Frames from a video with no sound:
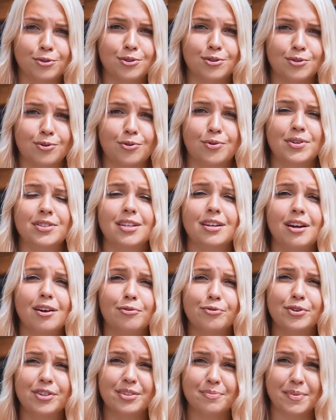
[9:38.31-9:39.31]
So as I
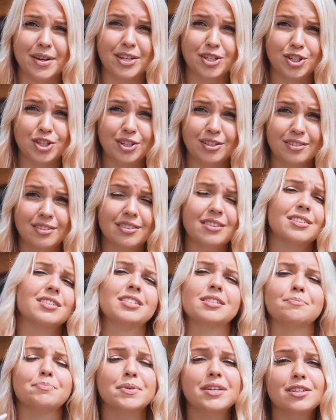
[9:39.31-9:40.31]
already mentioned,
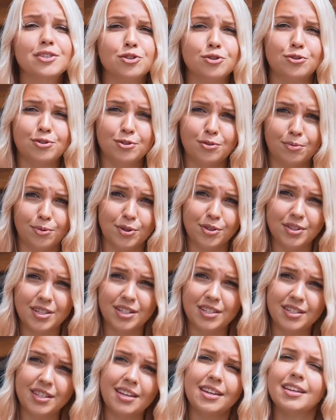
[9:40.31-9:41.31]
the biggest
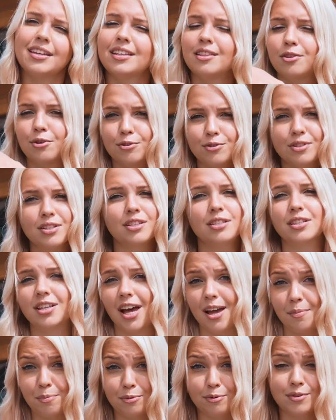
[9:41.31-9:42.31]
university in Northern
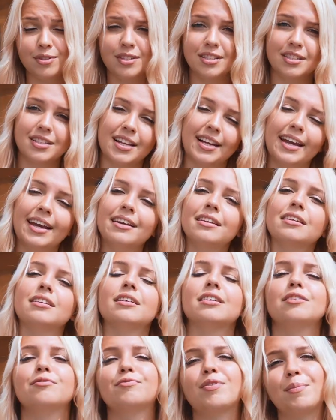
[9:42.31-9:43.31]
Cyprus is located
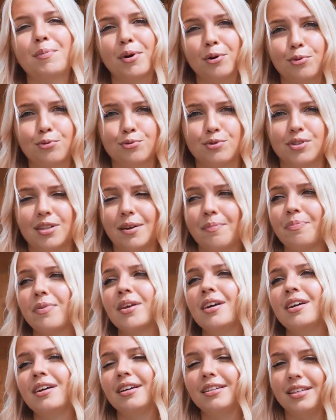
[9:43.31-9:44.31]
in Famagusta.
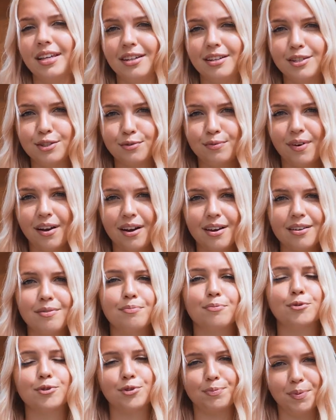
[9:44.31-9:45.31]
That is why
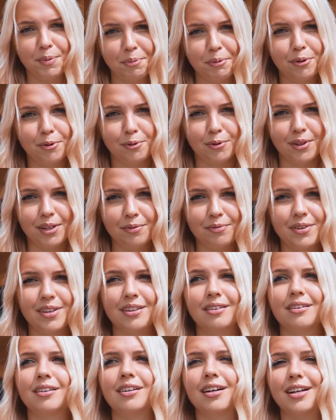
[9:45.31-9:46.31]
most people who live
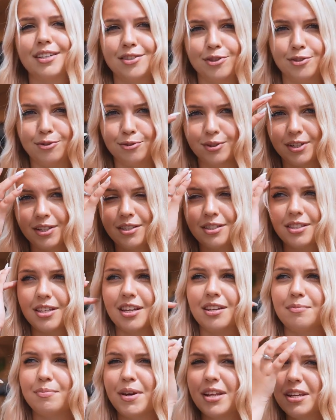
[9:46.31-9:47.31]
here are students,
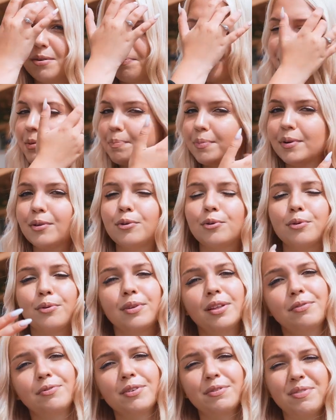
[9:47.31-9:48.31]
and many people who
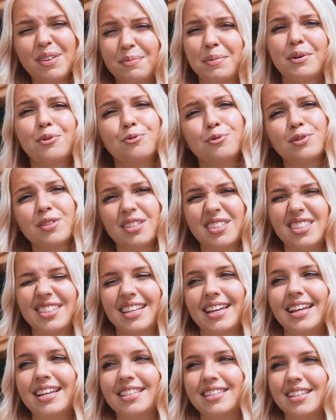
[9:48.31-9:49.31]
live in Famagusta
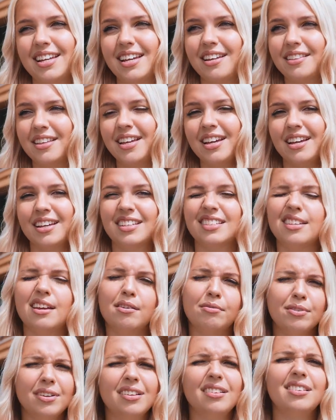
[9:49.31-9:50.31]
say that
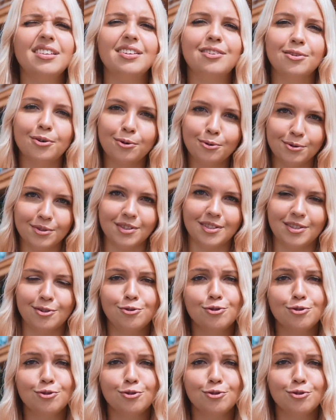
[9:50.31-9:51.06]
they're really noisy.